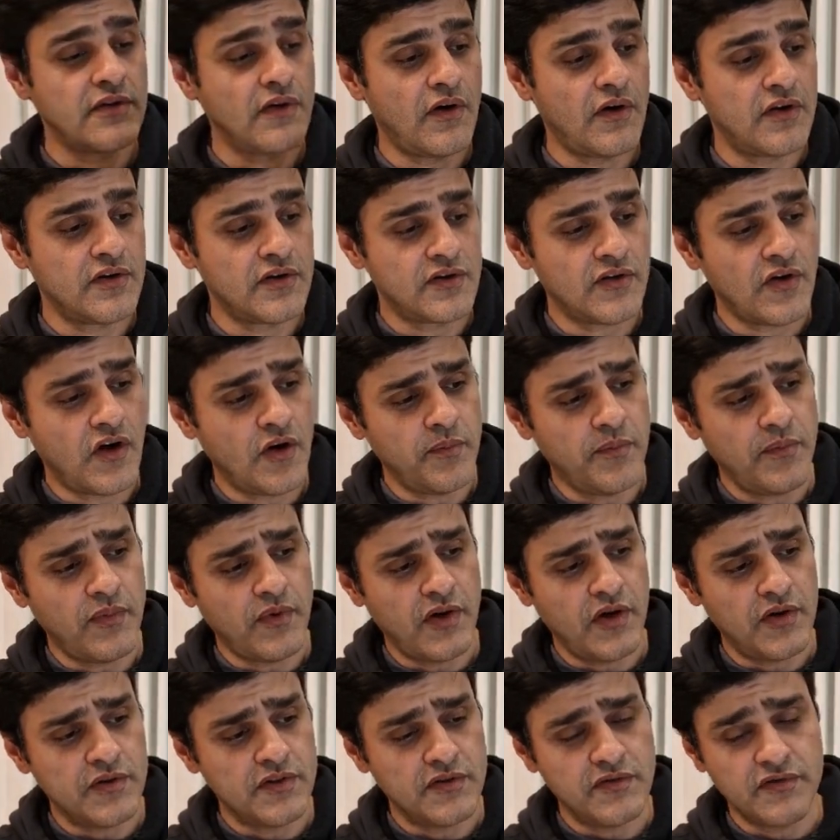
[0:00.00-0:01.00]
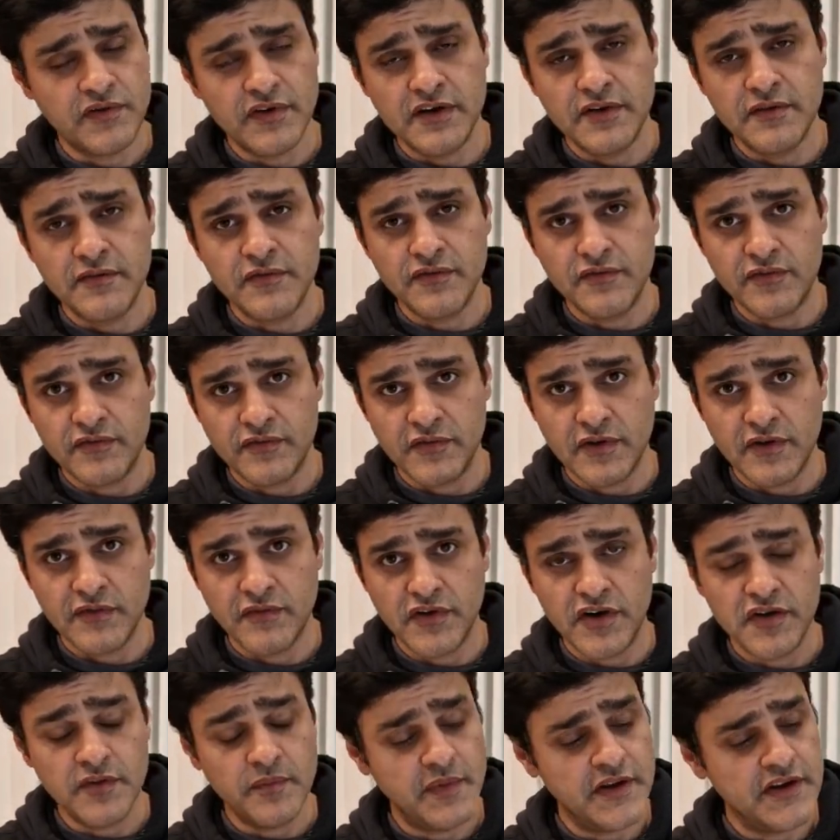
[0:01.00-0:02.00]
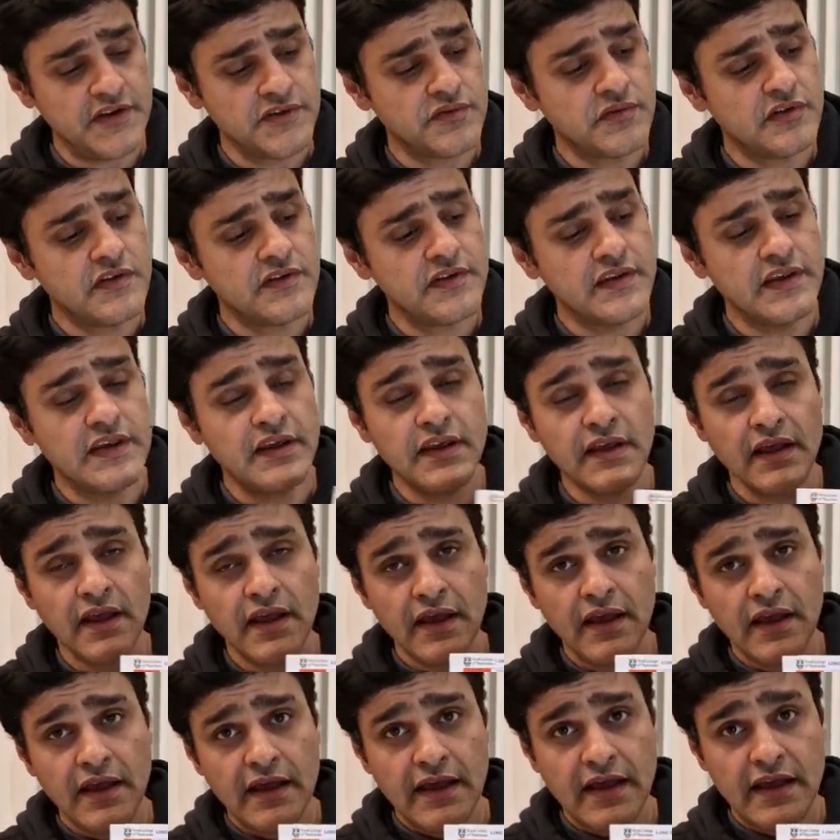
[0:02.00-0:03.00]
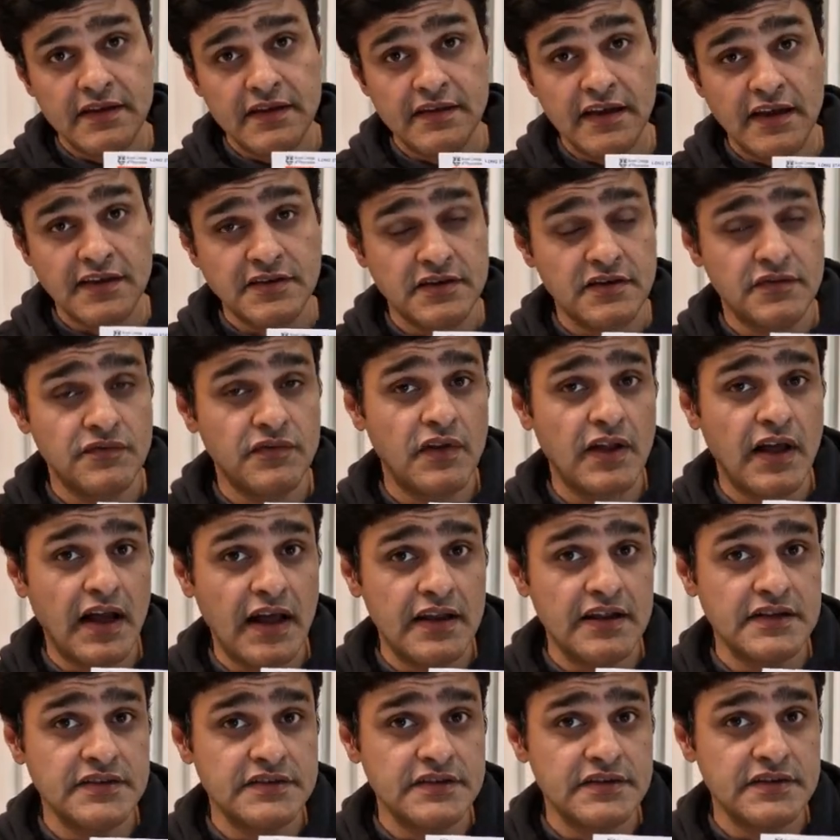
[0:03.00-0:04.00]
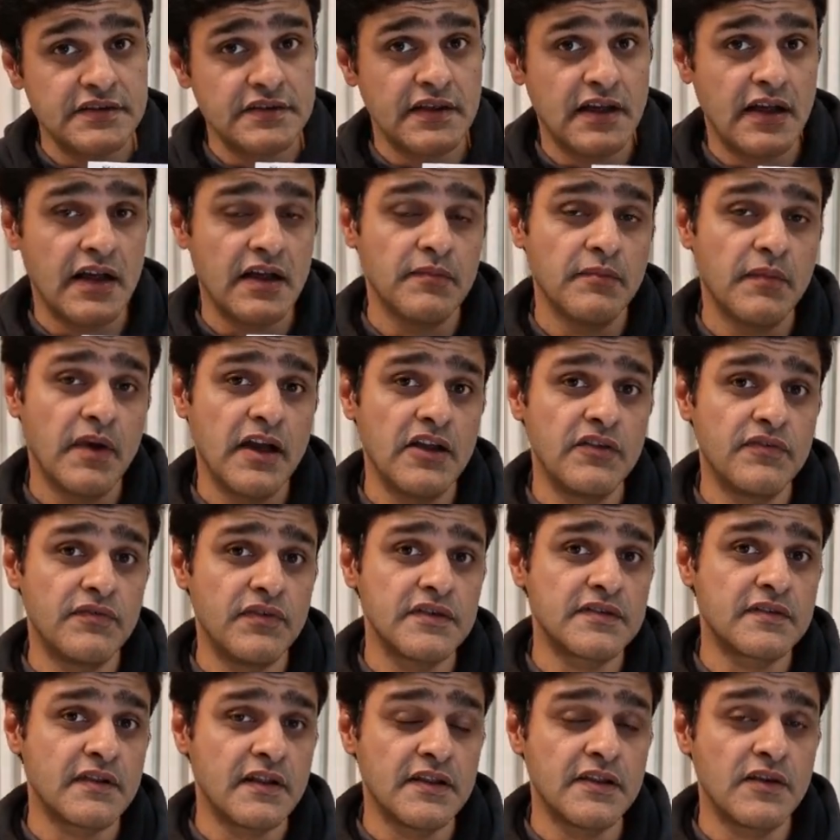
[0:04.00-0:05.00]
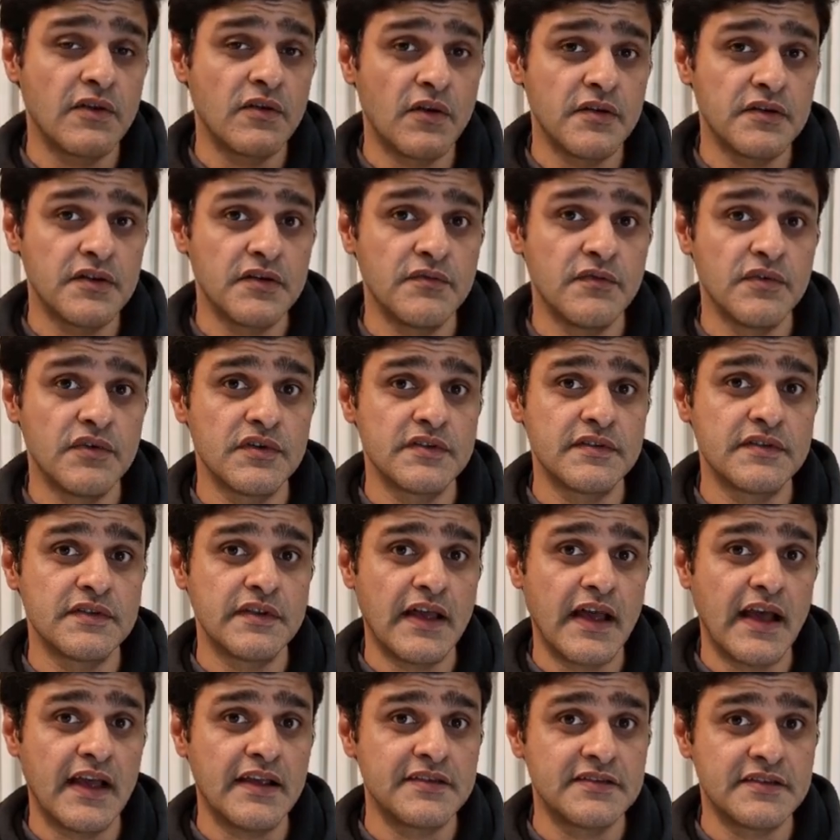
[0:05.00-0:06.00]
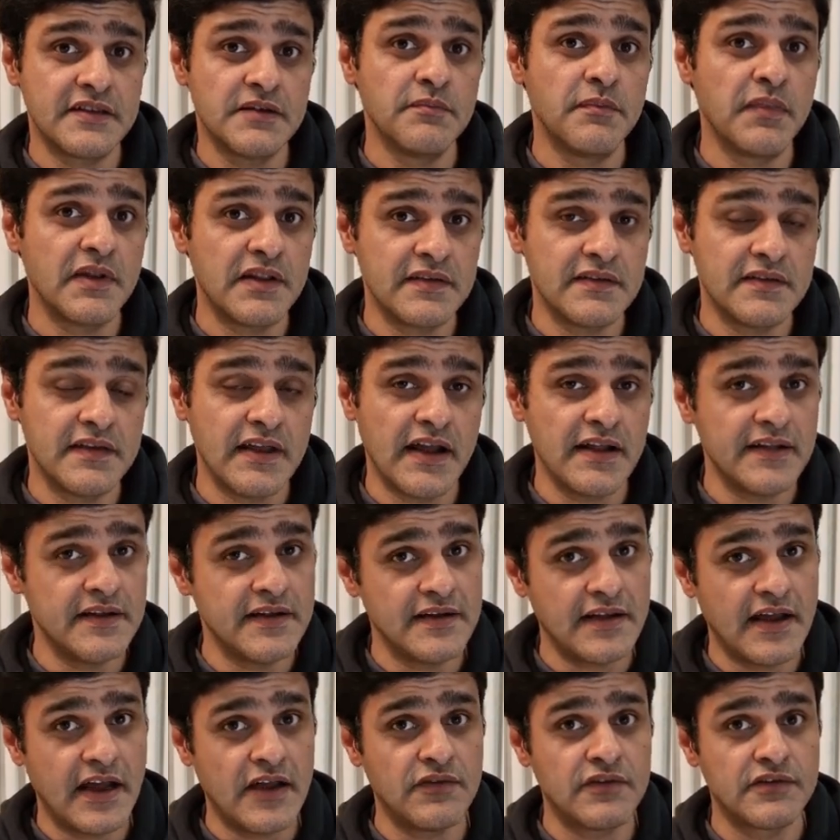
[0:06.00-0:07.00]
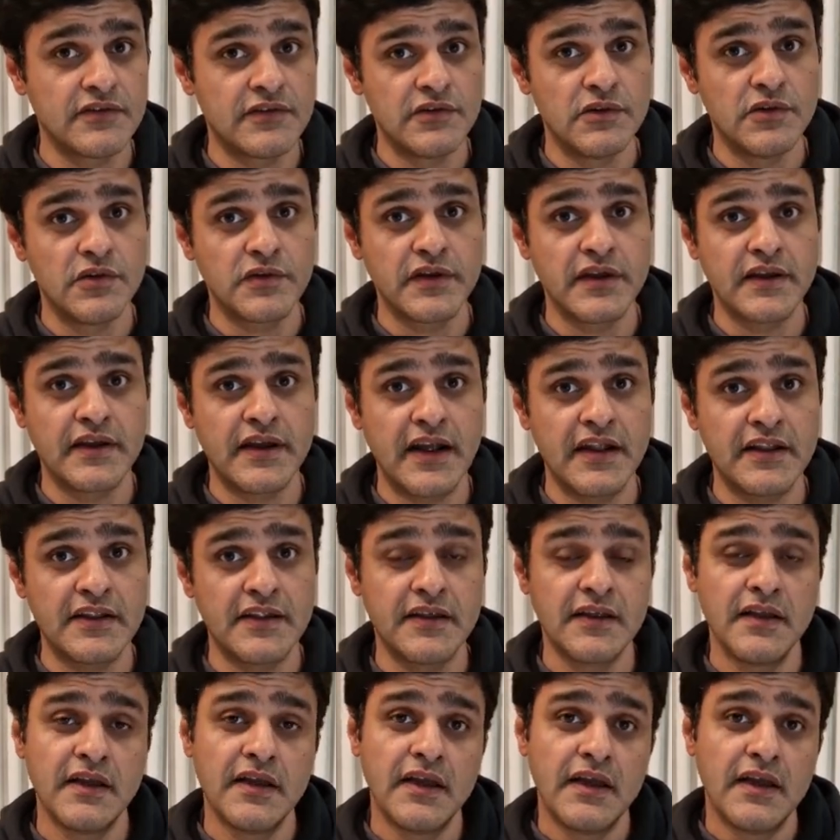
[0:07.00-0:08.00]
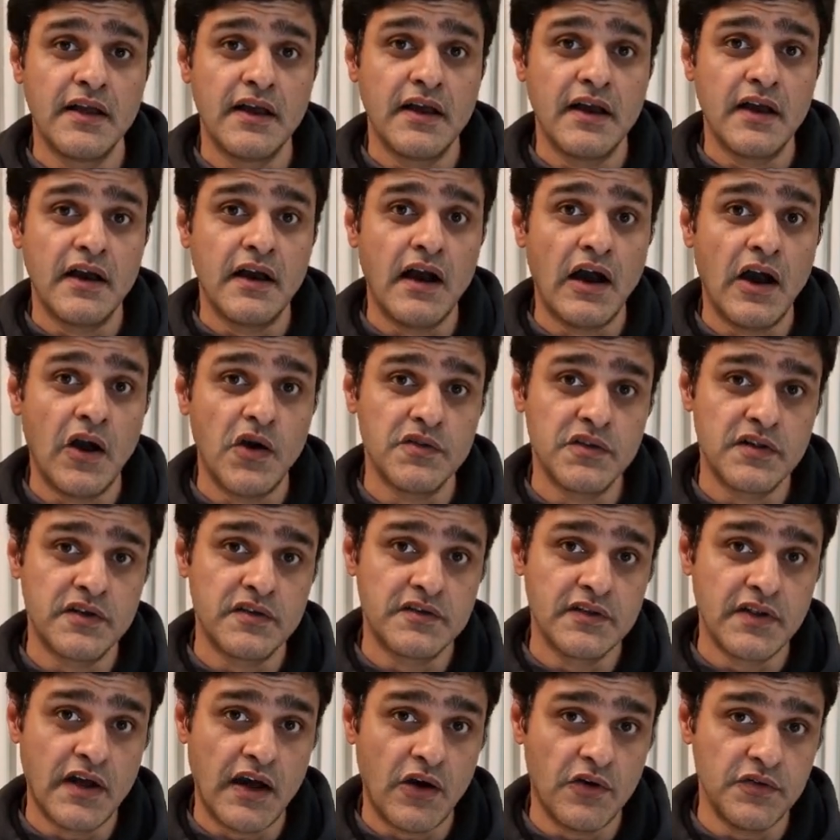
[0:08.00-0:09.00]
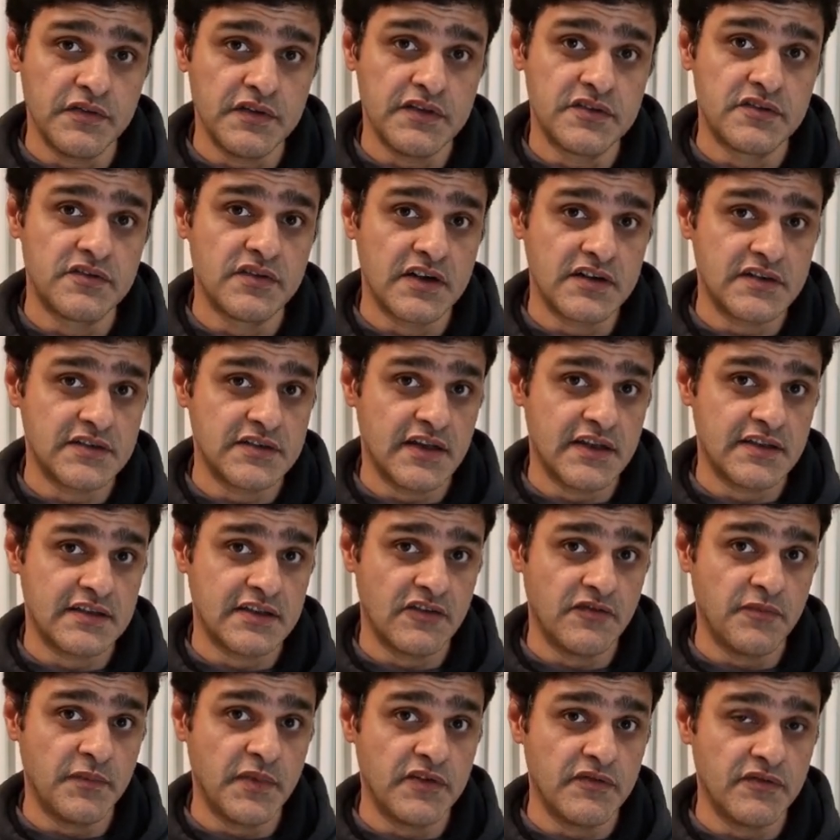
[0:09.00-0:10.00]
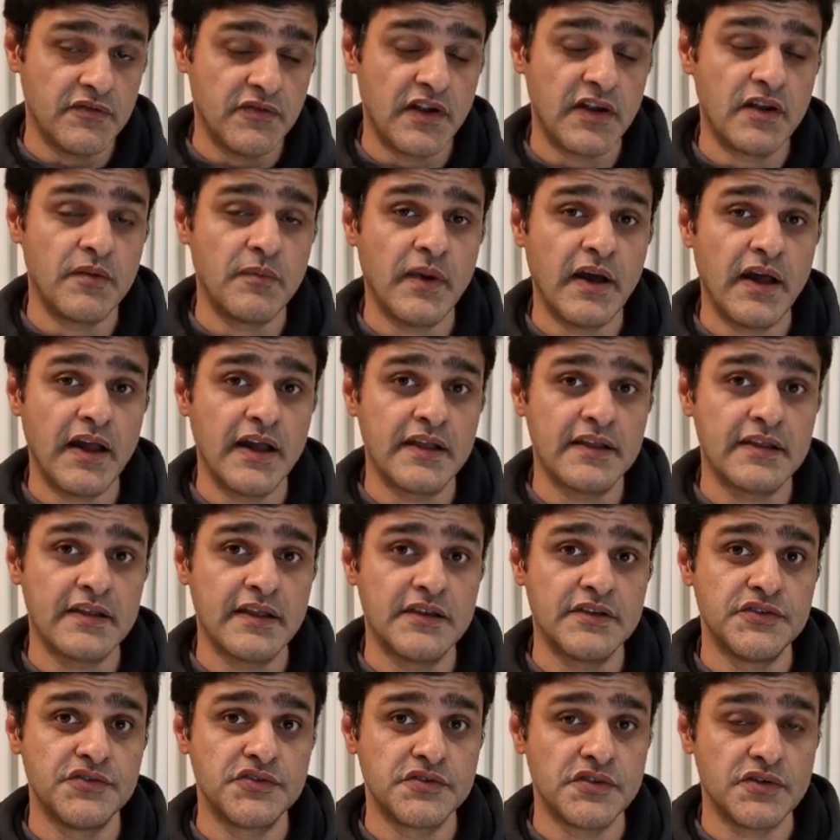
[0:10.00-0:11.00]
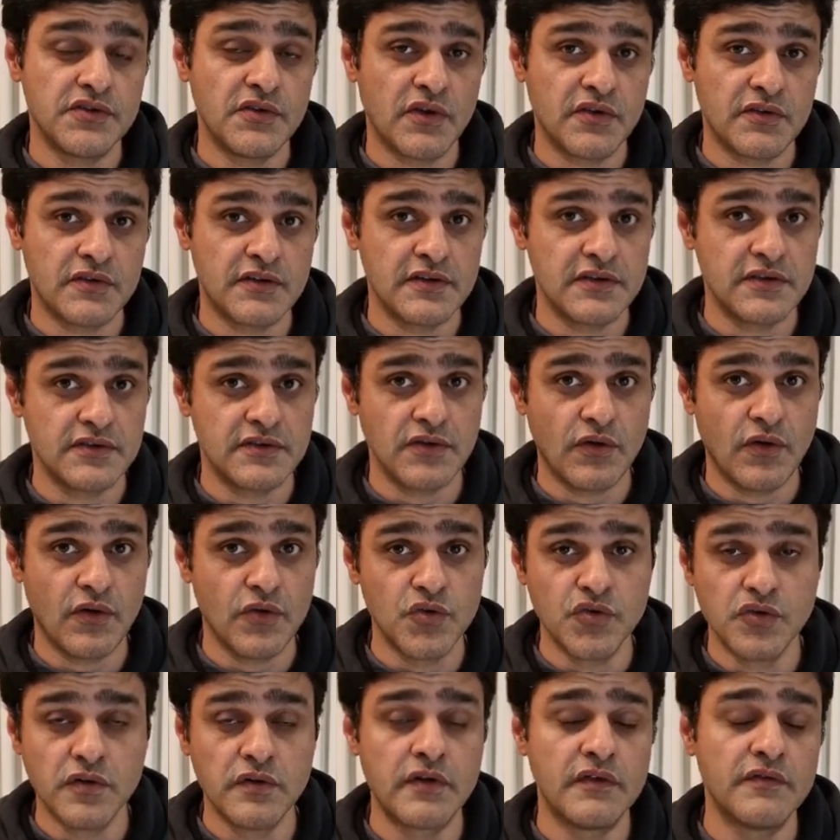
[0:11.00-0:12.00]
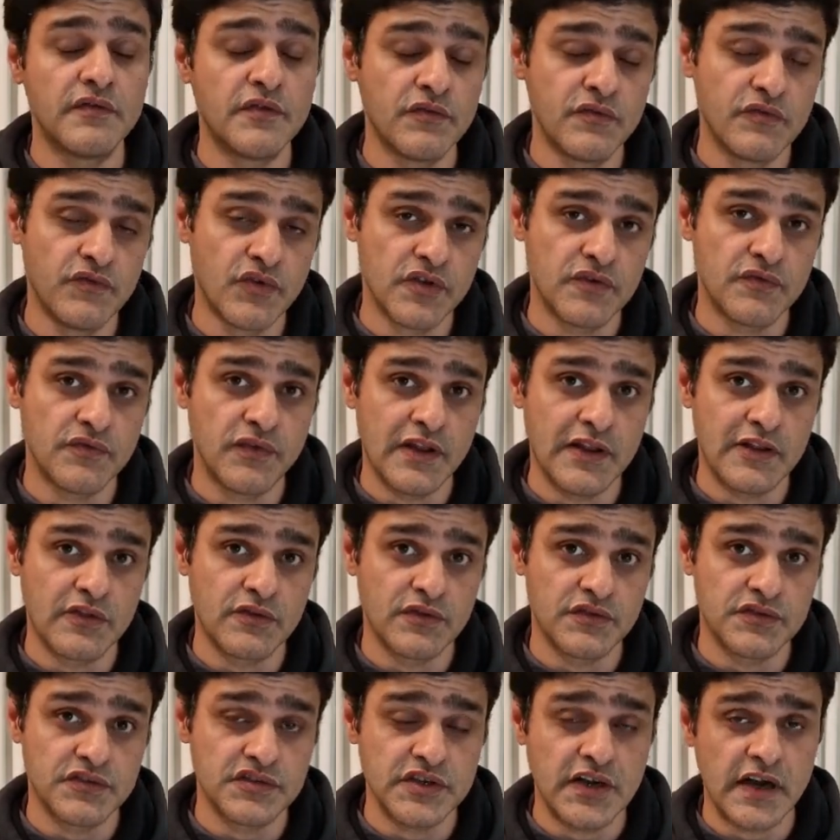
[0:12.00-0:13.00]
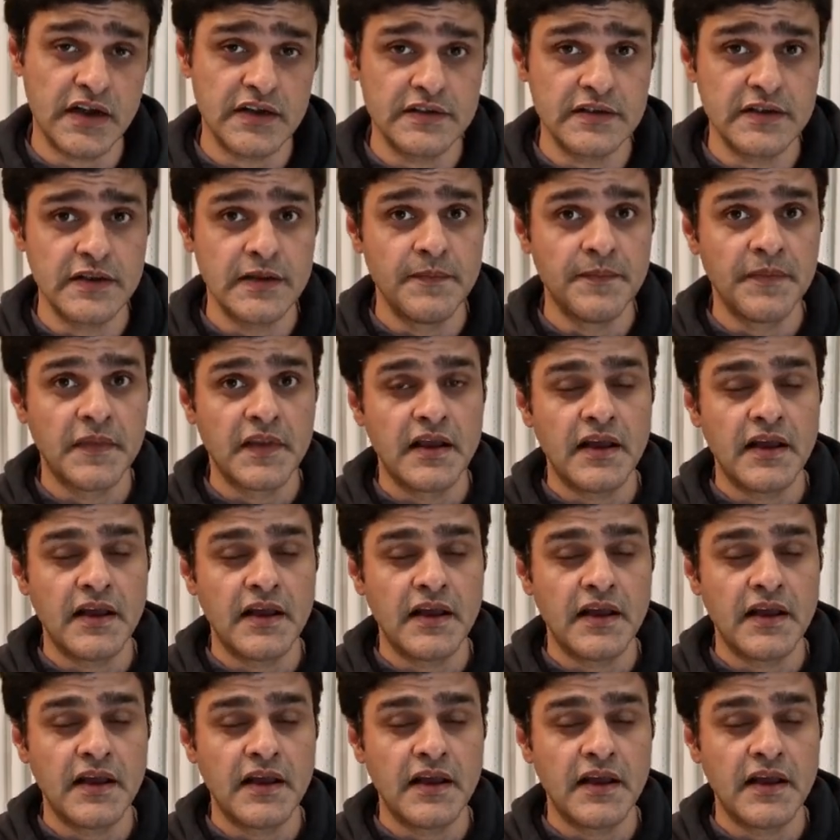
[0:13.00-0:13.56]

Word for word: on top on the front, front page you'll see a section for allergies and my first clinical audit was as simple as that that I was looking at how the how these drug charts have been filled by the junior doctors or whoever was filling those charts